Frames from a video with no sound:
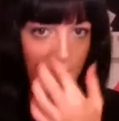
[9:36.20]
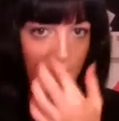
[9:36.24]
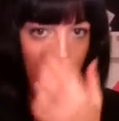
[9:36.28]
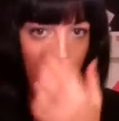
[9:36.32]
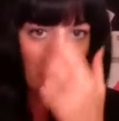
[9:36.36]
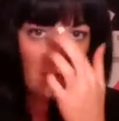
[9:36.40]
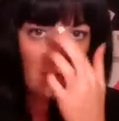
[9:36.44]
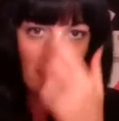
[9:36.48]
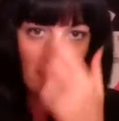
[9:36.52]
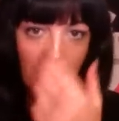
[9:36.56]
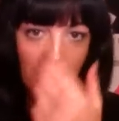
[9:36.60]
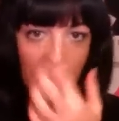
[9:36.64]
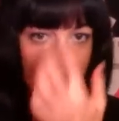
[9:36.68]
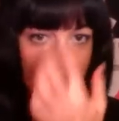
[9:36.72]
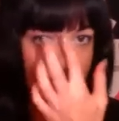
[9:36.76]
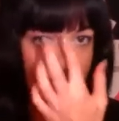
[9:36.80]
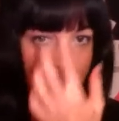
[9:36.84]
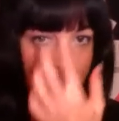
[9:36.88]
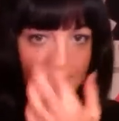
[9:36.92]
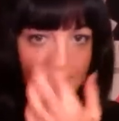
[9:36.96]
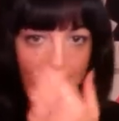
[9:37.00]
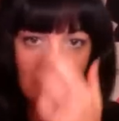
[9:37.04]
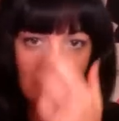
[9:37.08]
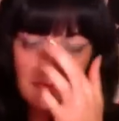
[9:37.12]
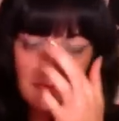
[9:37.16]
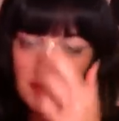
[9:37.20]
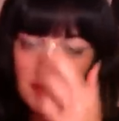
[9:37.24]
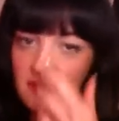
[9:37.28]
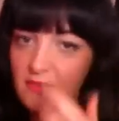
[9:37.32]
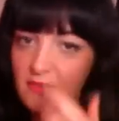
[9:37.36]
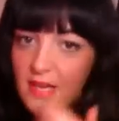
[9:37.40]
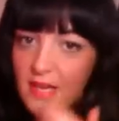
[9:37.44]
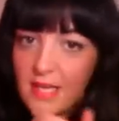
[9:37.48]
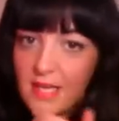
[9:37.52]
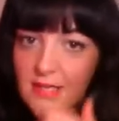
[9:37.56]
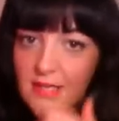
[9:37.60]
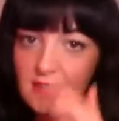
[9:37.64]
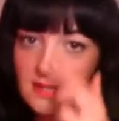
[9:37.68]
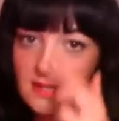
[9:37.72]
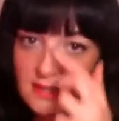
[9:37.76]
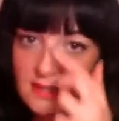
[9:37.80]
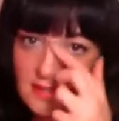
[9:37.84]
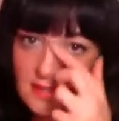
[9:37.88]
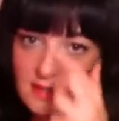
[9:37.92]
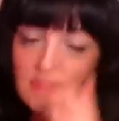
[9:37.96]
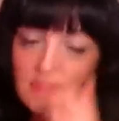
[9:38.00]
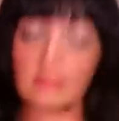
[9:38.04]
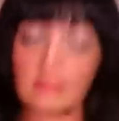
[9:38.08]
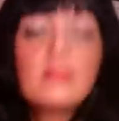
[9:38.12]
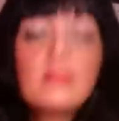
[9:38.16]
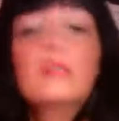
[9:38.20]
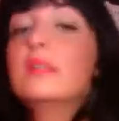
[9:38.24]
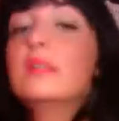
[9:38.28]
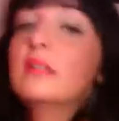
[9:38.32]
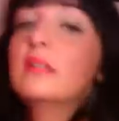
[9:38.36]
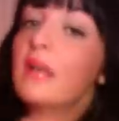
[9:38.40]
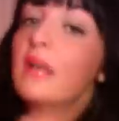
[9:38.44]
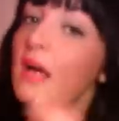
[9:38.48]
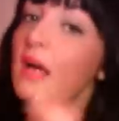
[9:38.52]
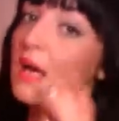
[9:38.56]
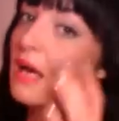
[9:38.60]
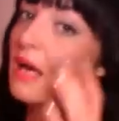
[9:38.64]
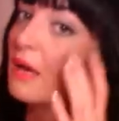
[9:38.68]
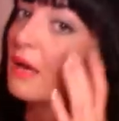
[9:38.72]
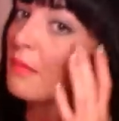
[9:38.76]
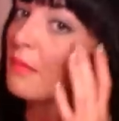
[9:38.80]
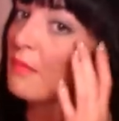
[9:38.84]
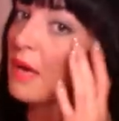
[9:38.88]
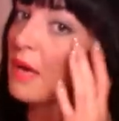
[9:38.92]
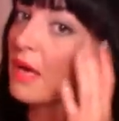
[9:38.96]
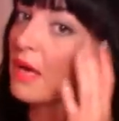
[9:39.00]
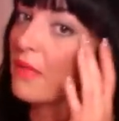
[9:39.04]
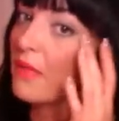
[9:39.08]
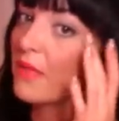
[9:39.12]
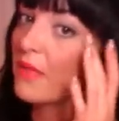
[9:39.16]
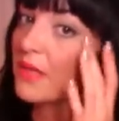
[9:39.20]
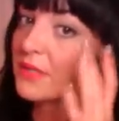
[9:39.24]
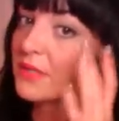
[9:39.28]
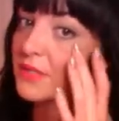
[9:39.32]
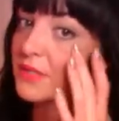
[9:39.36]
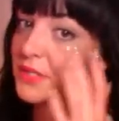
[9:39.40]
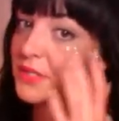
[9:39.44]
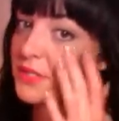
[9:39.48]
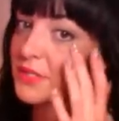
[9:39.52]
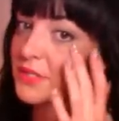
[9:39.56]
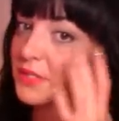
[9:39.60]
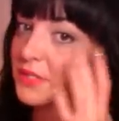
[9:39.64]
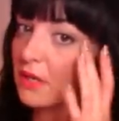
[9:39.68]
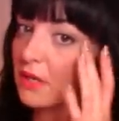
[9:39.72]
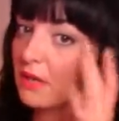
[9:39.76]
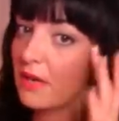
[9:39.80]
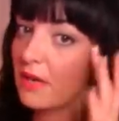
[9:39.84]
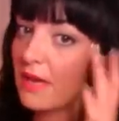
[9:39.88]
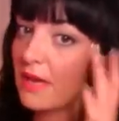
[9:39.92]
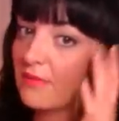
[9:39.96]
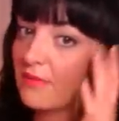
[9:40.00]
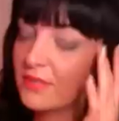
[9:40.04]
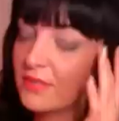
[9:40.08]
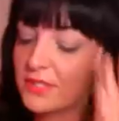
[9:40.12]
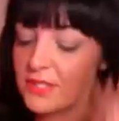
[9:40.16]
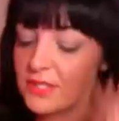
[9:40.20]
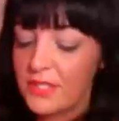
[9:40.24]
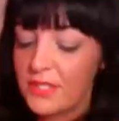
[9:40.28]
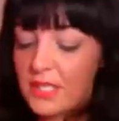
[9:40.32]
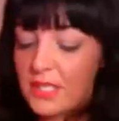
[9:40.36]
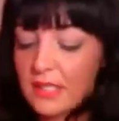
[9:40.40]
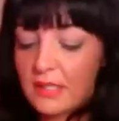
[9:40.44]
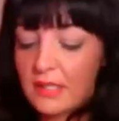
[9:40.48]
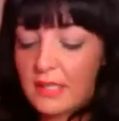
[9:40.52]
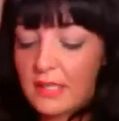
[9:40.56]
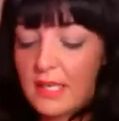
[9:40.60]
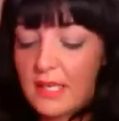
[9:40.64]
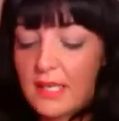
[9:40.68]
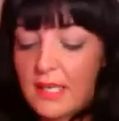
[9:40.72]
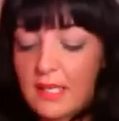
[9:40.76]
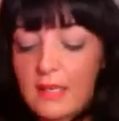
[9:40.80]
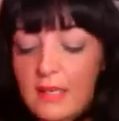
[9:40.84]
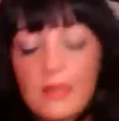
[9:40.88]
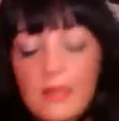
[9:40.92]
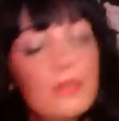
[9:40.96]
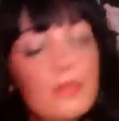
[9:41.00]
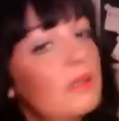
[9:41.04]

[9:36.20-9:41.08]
Apparently it slims your face. And then just dot ever so gently,